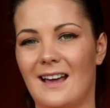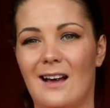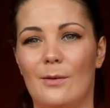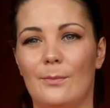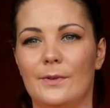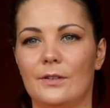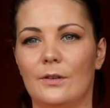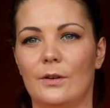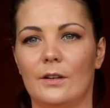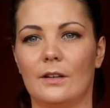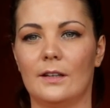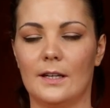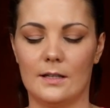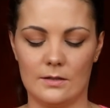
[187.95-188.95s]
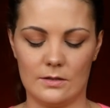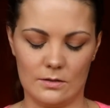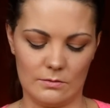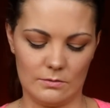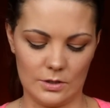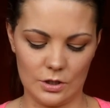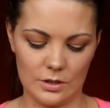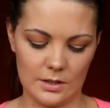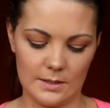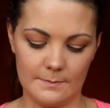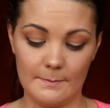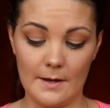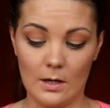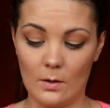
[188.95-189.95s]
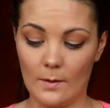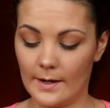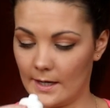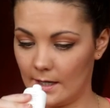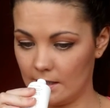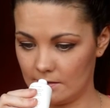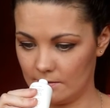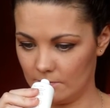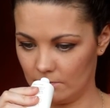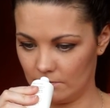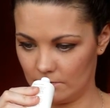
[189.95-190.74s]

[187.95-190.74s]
almond oil in it, so it should smell quite nice.